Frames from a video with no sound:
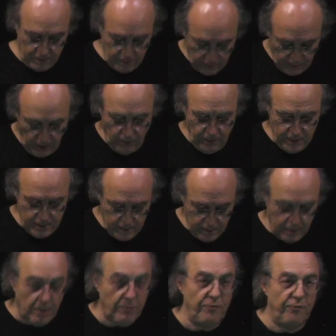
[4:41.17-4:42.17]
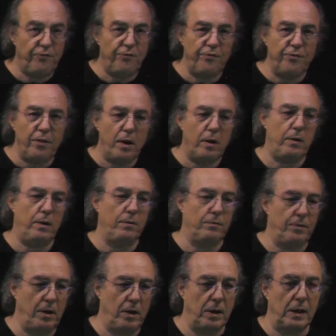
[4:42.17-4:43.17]
So here is the
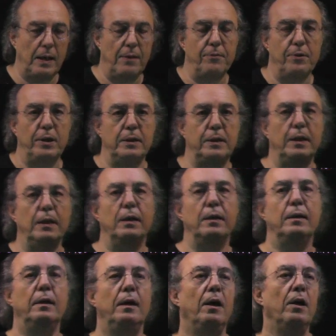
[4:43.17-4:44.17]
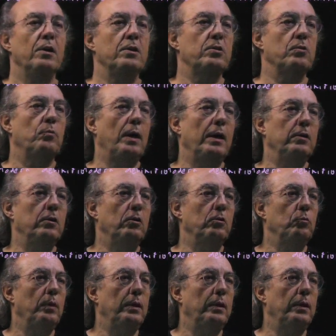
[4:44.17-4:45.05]
very clever idea. So why don't we